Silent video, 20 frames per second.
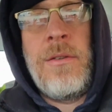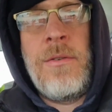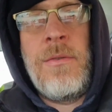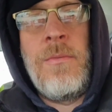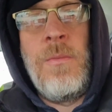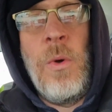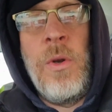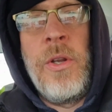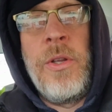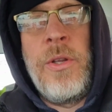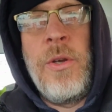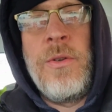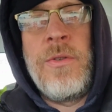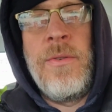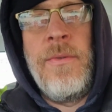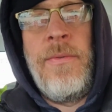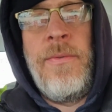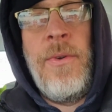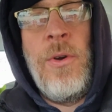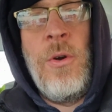want to do
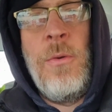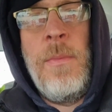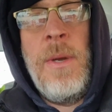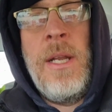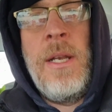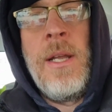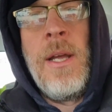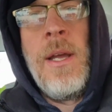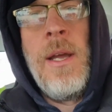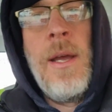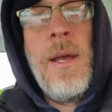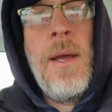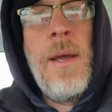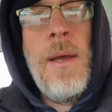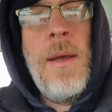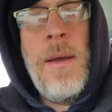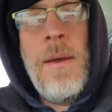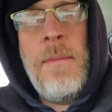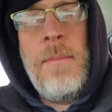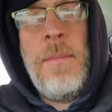some filming,
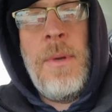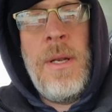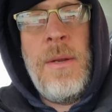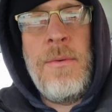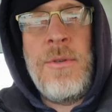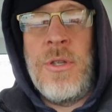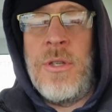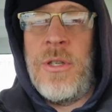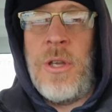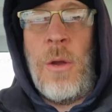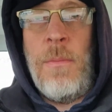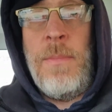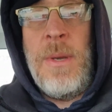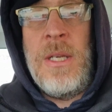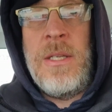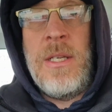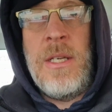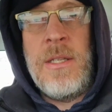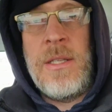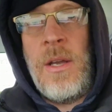but it was just so
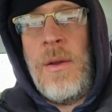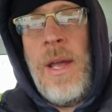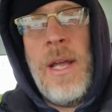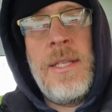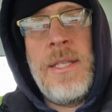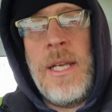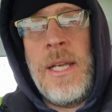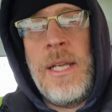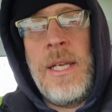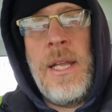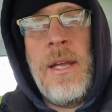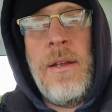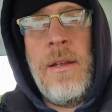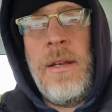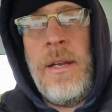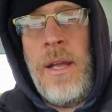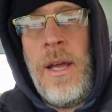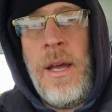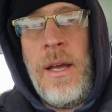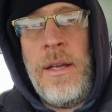busy and so hectic in
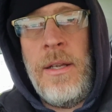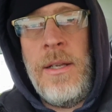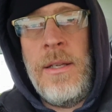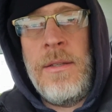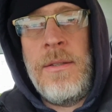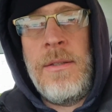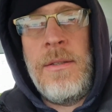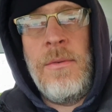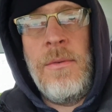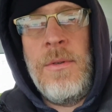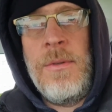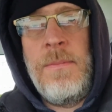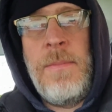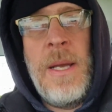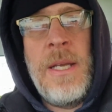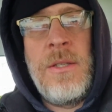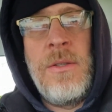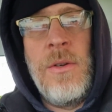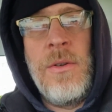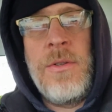there that I thought it was
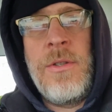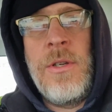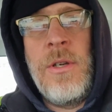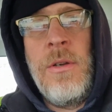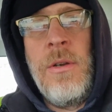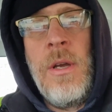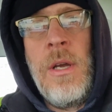best not to.